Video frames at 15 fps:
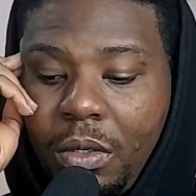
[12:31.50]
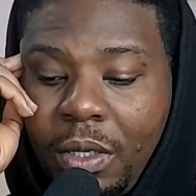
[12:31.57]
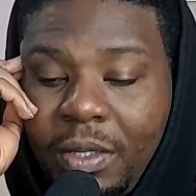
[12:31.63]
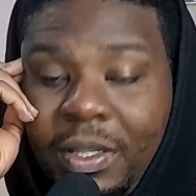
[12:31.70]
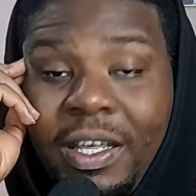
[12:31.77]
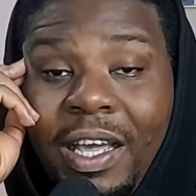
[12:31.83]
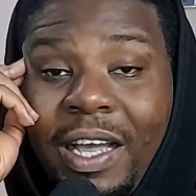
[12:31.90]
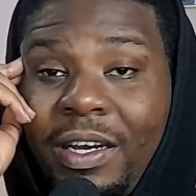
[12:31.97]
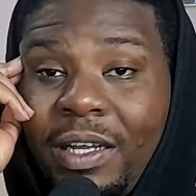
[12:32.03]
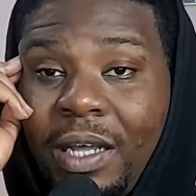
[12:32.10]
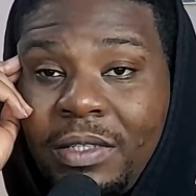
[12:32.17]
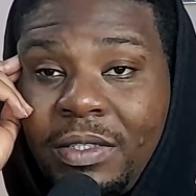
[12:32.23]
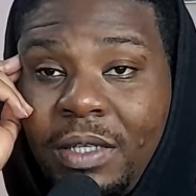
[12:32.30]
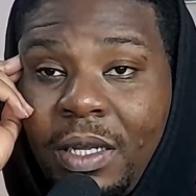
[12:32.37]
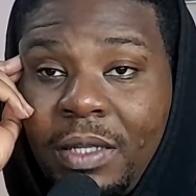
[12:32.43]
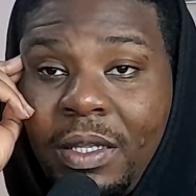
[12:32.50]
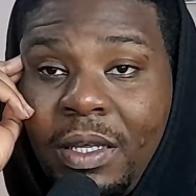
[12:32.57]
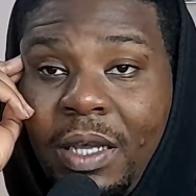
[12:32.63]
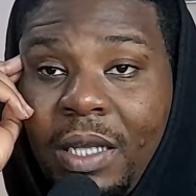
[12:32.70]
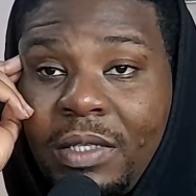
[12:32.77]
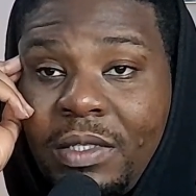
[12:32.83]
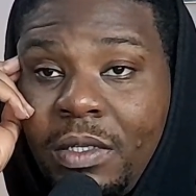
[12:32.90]
I think I
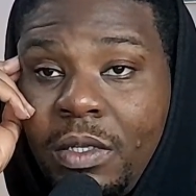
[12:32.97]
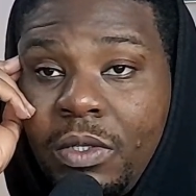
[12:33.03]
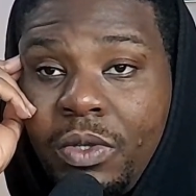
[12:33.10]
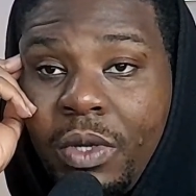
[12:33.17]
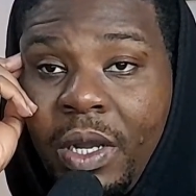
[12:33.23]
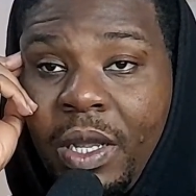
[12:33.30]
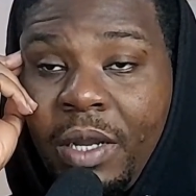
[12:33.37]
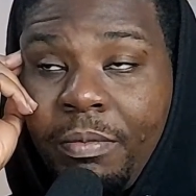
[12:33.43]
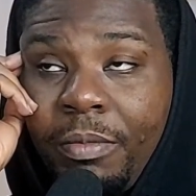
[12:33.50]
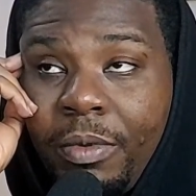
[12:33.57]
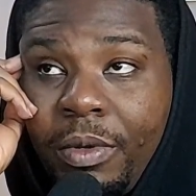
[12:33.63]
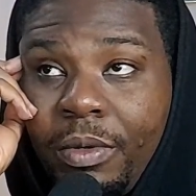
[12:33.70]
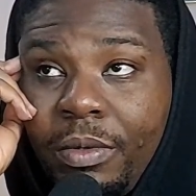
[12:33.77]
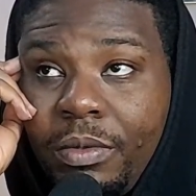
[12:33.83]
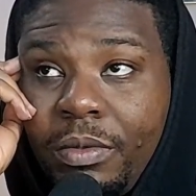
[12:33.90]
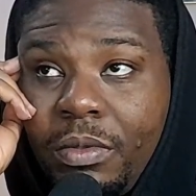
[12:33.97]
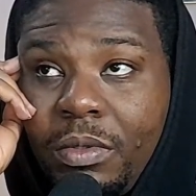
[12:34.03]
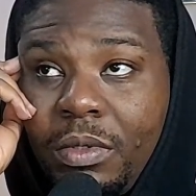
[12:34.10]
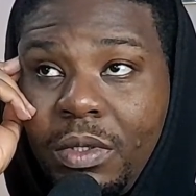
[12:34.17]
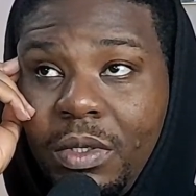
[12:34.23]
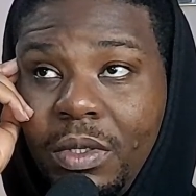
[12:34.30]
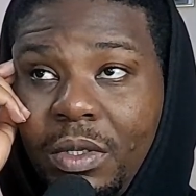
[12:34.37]
still need to learn more.
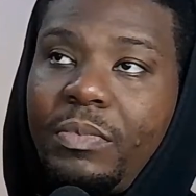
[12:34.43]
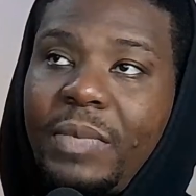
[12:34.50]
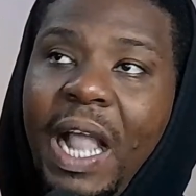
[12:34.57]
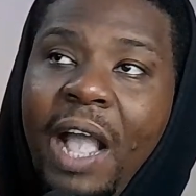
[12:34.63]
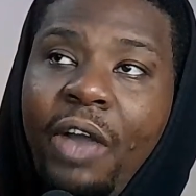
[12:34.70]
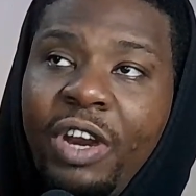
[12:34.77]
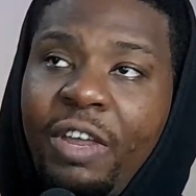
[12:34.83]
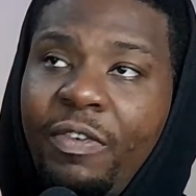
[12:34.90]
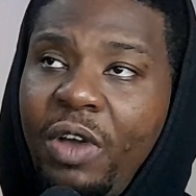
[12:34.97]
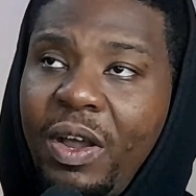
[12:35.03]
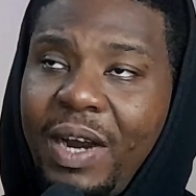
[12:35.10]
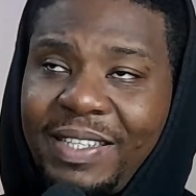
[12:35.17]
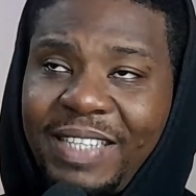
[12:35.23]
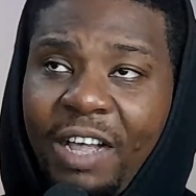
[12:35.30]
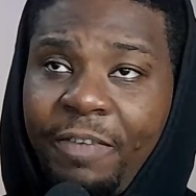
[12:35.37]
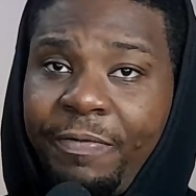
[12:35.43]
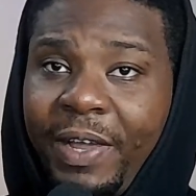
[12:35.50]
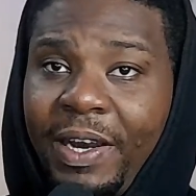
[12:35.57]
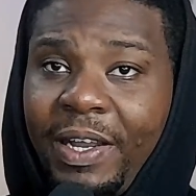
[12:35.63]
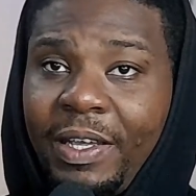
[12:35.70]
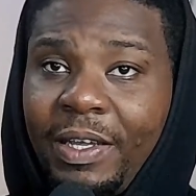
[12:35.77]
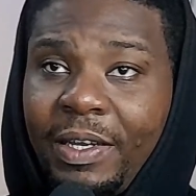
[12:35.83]
I could even understand
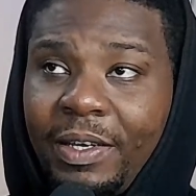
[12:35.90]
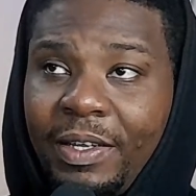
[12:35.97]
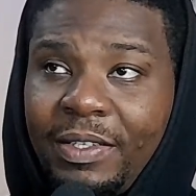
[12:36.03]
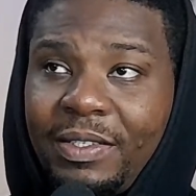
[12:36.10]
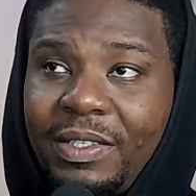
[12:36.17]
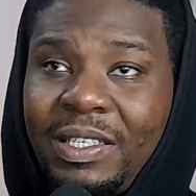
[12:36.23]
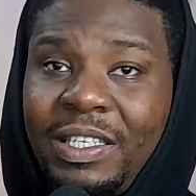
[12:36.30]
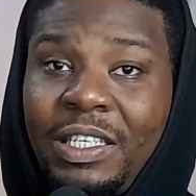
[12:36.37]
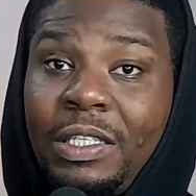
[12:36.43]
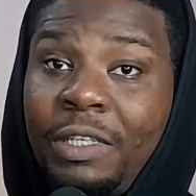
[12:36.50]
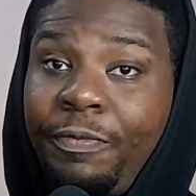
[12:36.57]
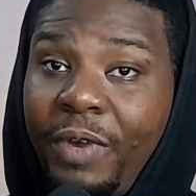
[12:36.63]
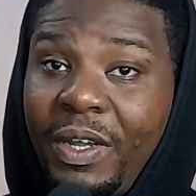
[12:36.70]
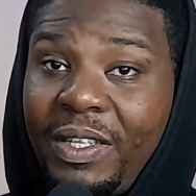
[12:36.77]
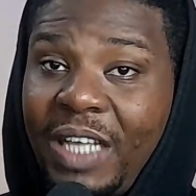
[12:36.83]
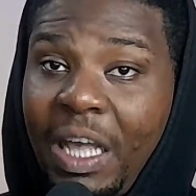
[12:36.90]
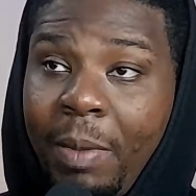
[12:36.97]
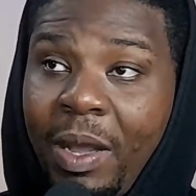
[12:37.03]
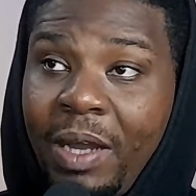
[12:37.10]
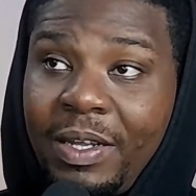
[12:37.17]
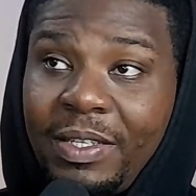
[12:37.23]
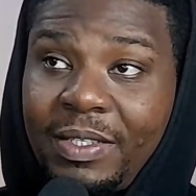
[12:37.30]
failing in this. The funny thing
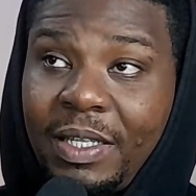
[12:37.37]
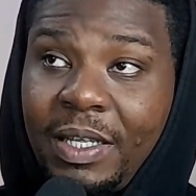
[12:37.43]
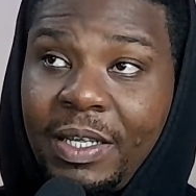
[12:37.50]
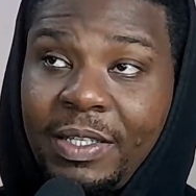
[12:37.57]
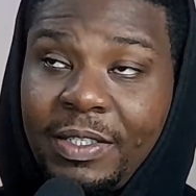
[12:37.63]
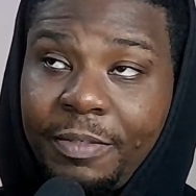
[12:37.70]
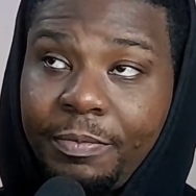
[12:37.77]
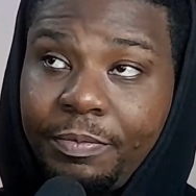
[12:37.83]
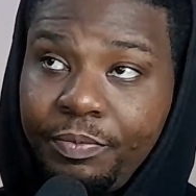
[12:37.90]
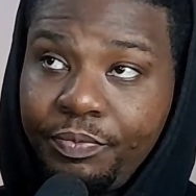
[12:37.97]
about this thing is,